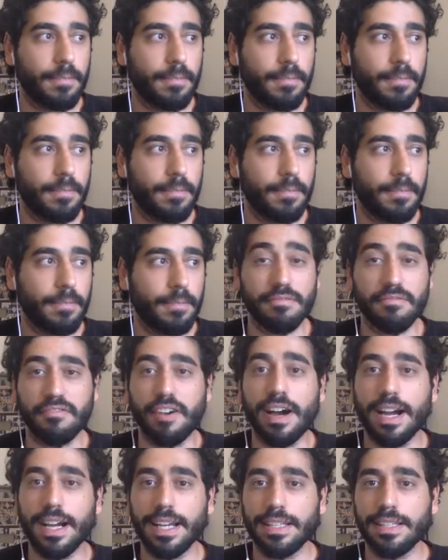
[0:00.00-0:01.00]
the
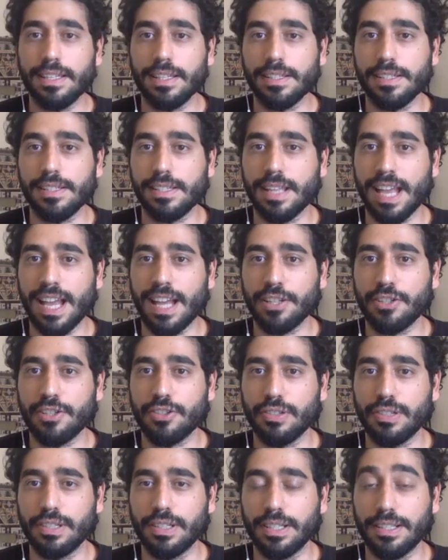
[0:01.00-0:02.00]
divide is
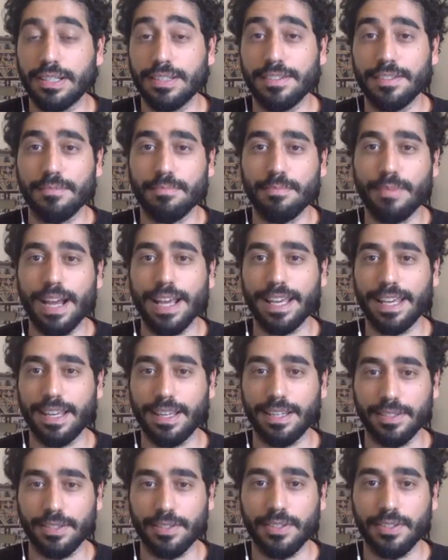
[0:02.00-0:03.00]
naturally, at least in my
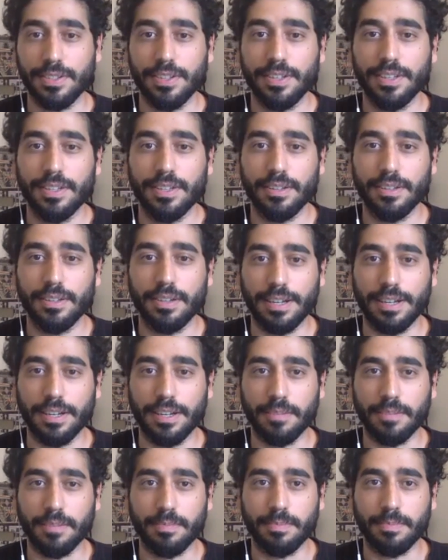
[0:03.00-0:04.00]
case,
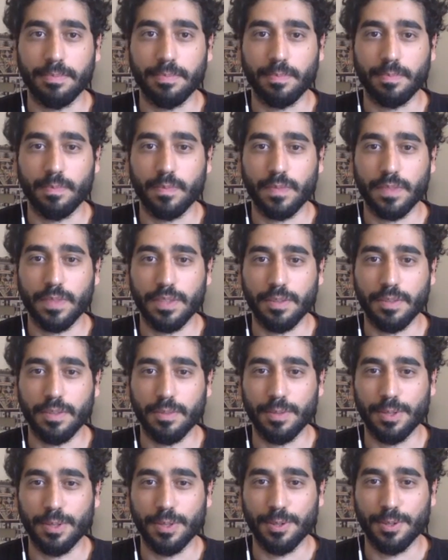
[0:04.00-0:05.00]
became
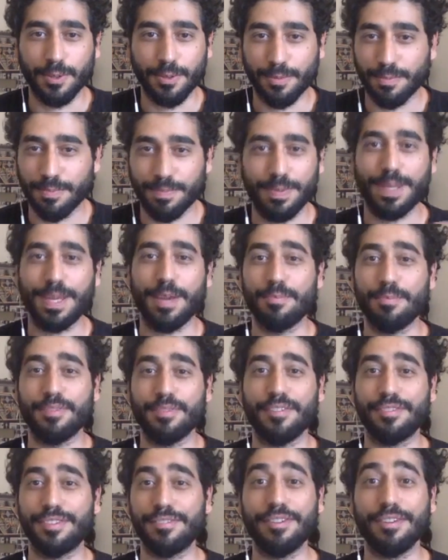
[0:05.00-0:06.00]

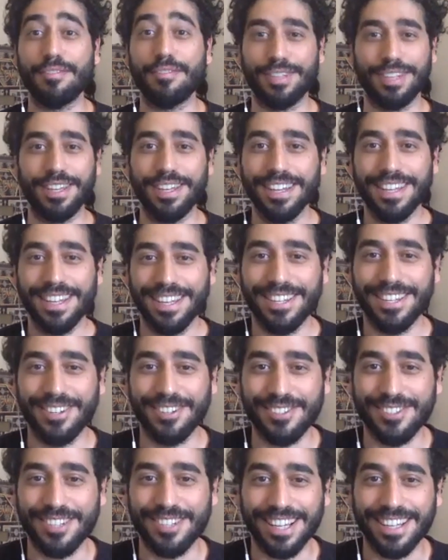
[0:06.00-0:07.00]
50-50.
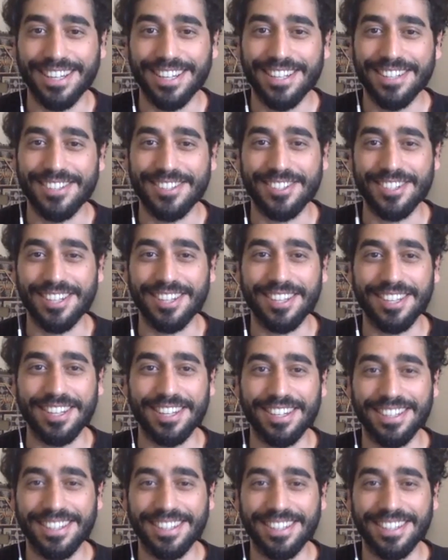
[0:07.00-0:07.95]
There's nothing.